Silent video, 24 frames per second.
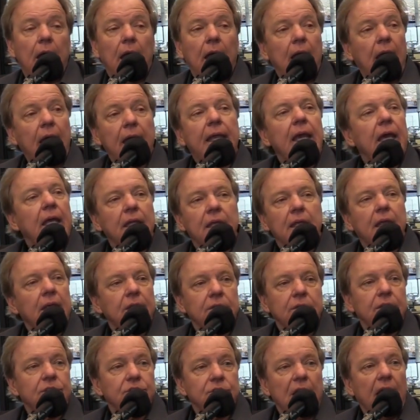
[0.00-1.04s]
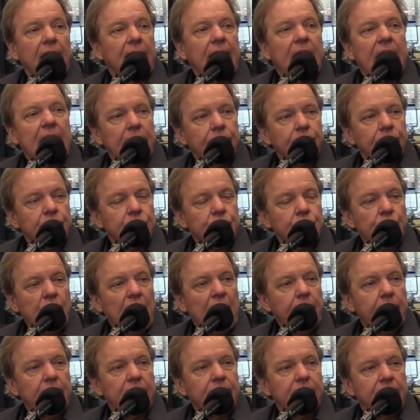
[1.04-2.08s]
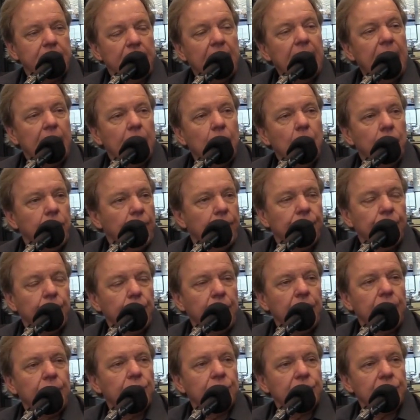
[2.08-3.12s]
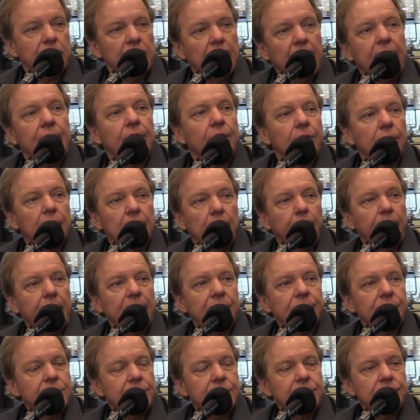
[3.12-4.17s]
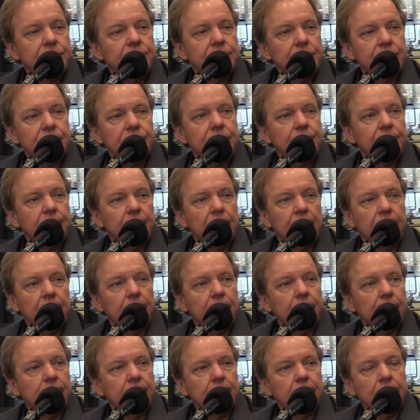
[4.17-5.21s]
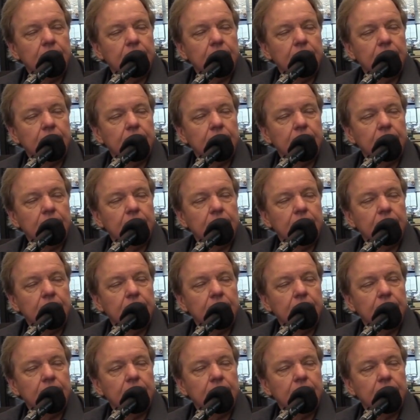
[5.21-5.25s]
I can't even describe it today, over 30 years later. I mean, just the